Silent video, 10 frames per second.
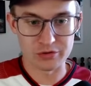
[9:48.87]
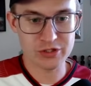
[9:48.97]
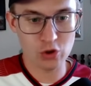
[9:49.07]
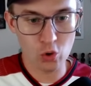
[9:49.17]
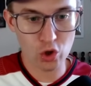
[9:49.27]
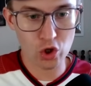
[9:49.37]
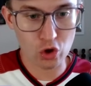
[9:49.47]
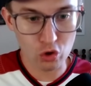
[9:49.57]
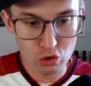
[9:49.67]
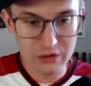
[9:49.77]
Score
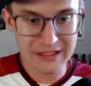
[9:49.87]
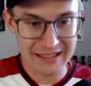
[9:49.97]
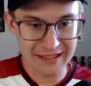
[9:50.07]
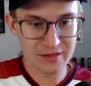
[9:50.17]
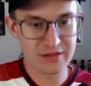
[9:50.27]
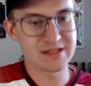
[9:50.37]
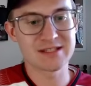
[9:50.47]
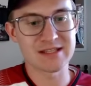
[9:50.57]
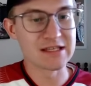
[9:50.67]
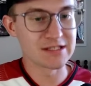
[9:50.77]
early this
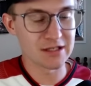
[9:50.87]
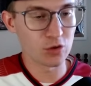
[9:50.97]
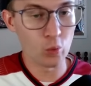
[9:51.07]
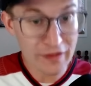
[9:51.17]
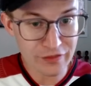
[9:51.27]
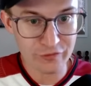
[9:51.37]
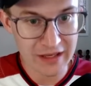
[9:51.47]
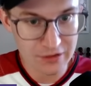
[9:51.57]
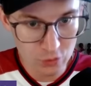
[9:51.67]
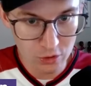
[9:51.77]
season with
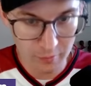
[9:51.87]
FanDuel,